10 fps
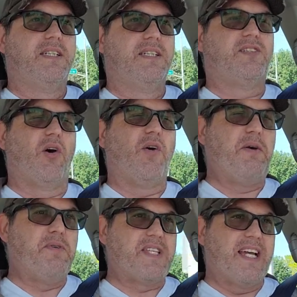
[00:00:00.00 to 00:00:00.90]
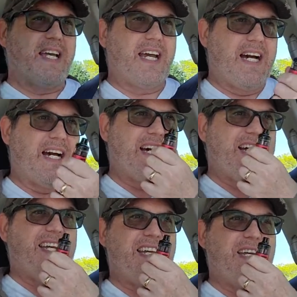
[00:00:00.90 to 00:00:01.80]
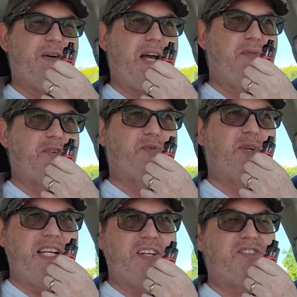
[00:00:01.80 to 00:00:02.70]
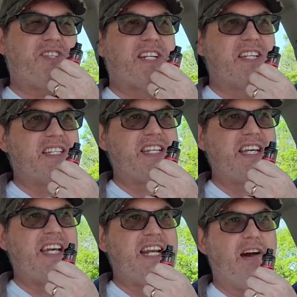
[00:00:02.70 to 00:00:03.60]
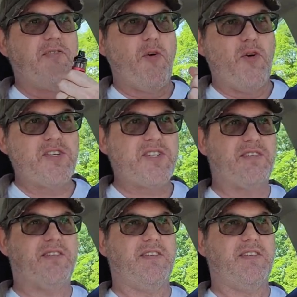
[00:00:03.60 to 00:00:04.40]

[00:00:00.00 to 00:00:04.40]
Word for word: so it was like uh, it, it, was really interesting to see. Now, of course,